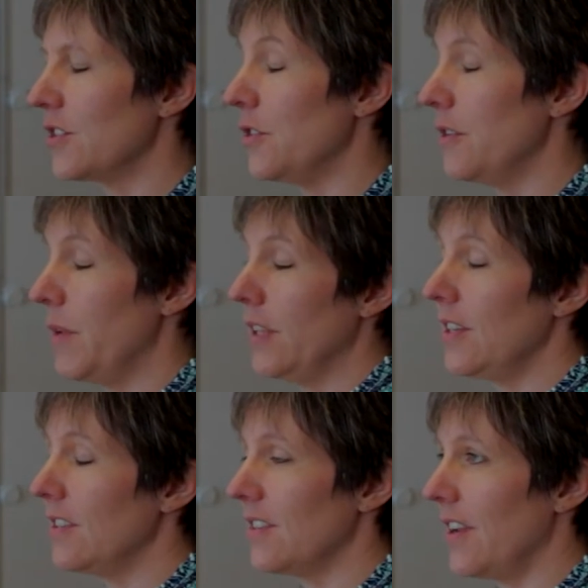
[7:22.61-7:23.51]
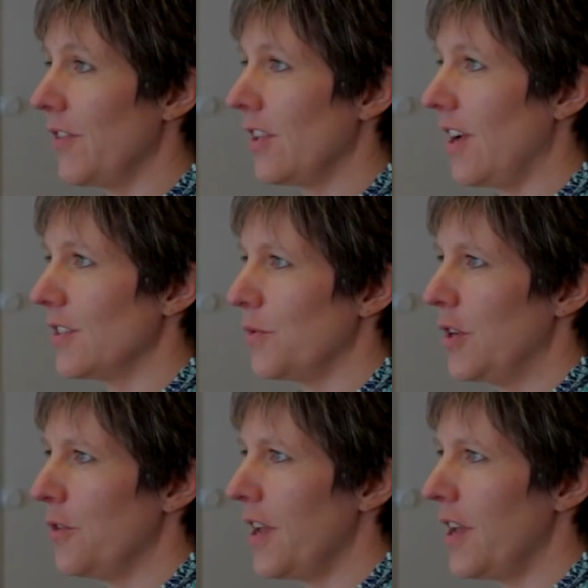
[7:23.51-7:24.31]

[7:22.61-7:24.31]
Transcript: student abilities in every class, we know